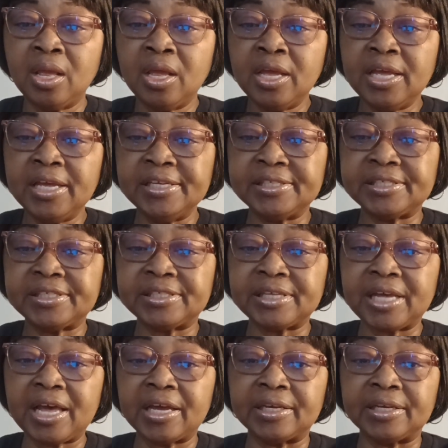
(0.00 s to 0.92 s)
He
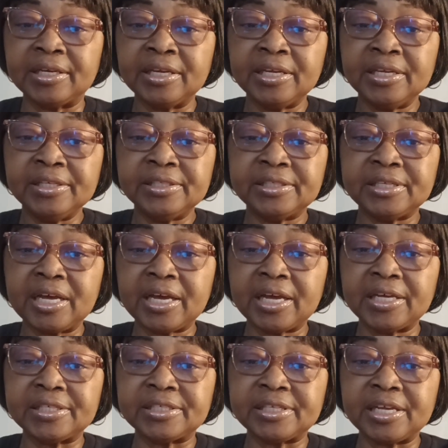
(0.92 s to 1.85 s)
said, take
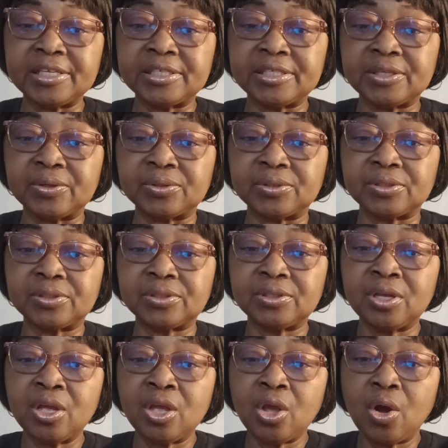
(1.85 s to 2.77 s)
a census
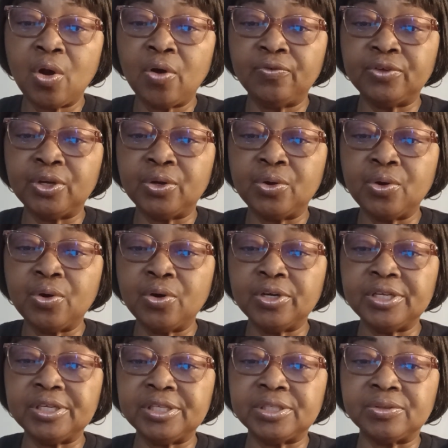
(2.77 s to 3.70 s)
of the whole
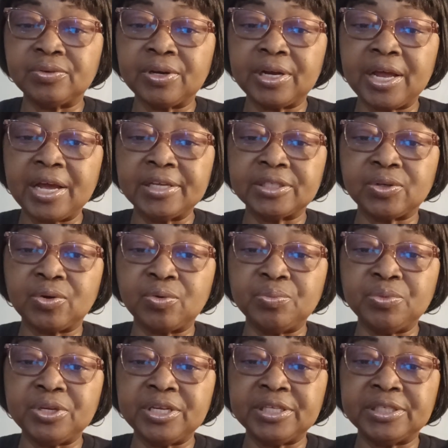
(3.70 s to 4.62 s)
Israelite
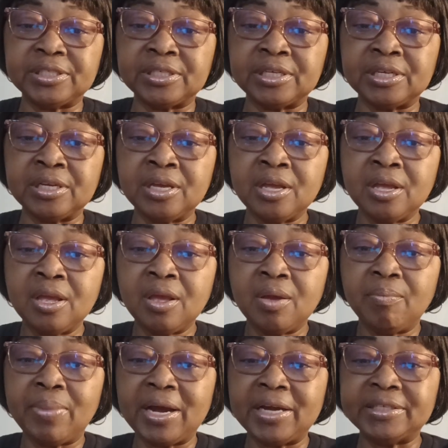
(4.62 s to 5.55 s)
community
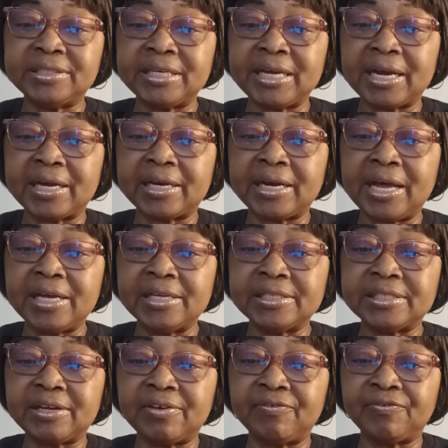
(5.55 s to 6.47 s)
by their
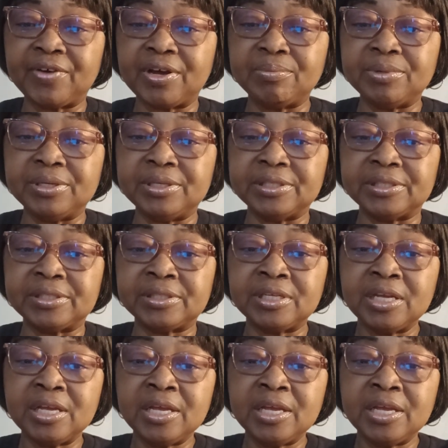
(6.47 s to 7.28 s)
clans and families,